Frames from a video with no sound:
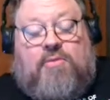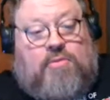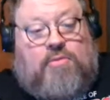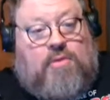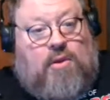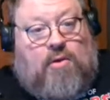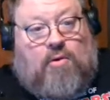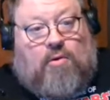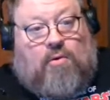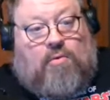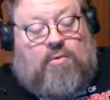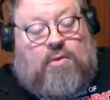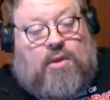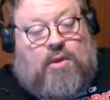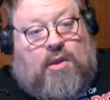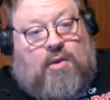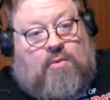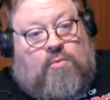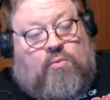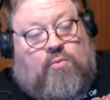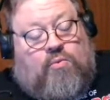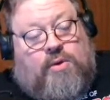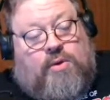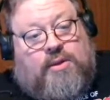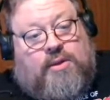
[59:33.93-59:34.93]
No,
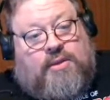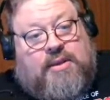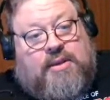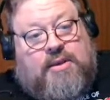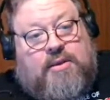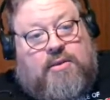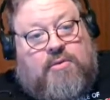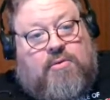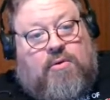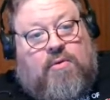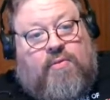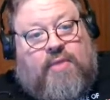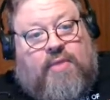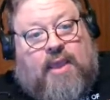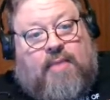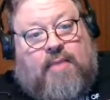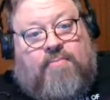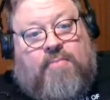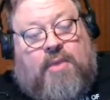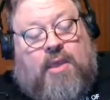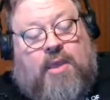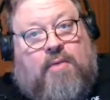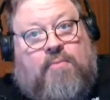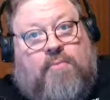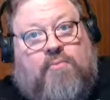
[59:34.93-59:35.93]
we didn't know that.
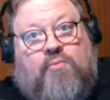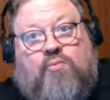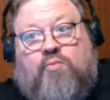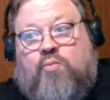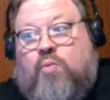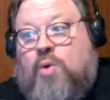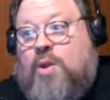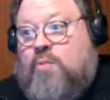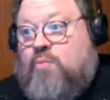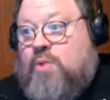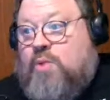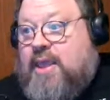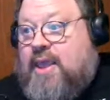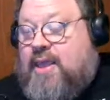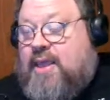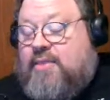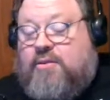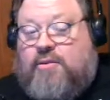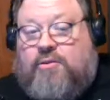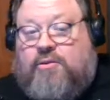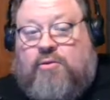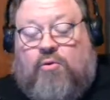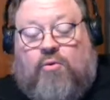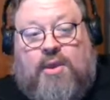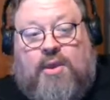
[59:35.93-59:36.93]
When we had
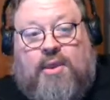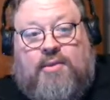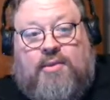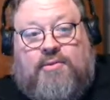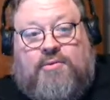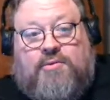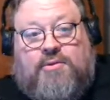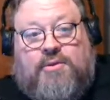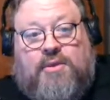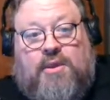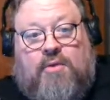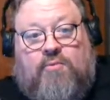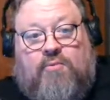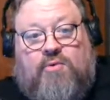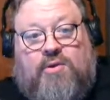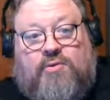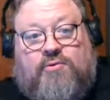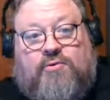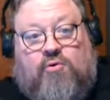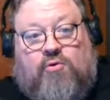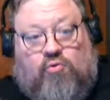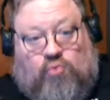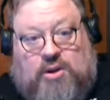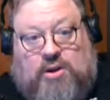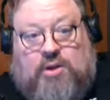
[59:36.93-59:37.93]
the toys, it
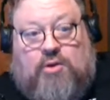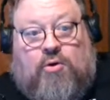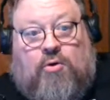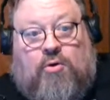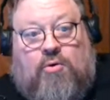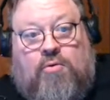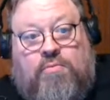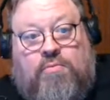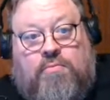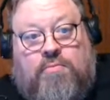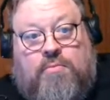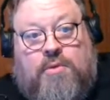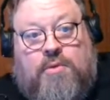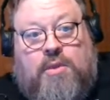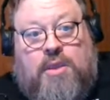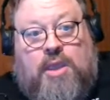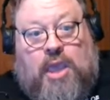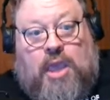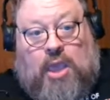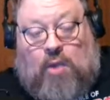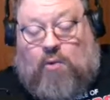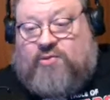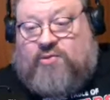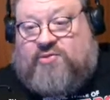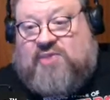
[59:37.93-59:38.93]
was Greedo,
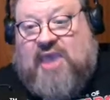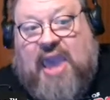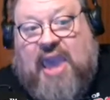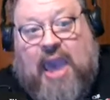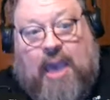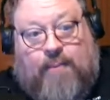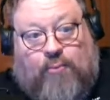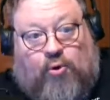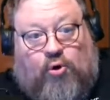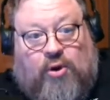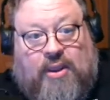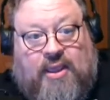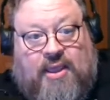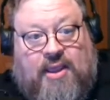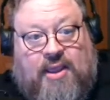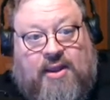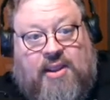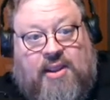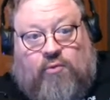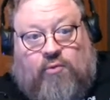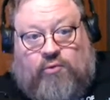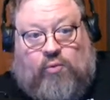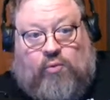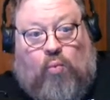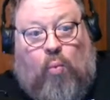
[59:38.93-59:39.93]
it was Hammerhead,
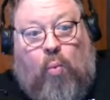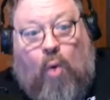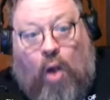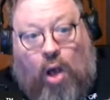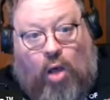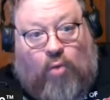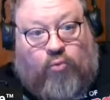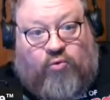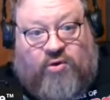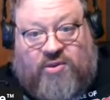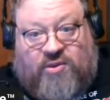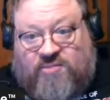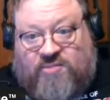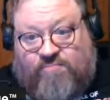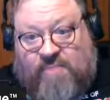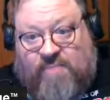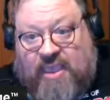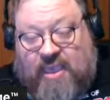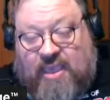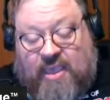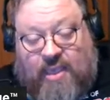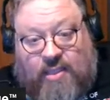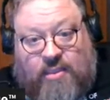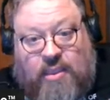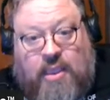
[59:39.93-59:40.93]
it was Walrus
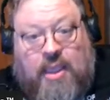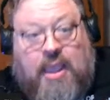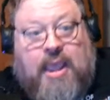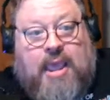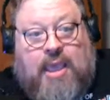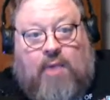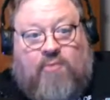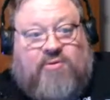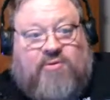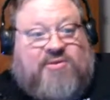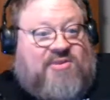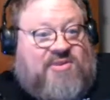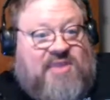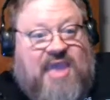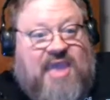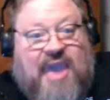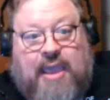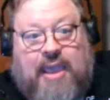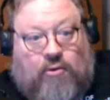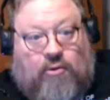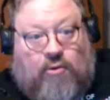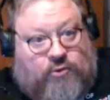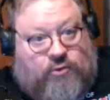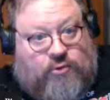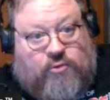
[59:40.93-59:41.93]
Man, it was
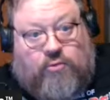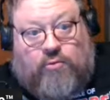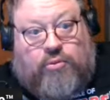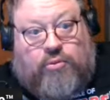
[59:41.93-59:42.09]
Snaggle.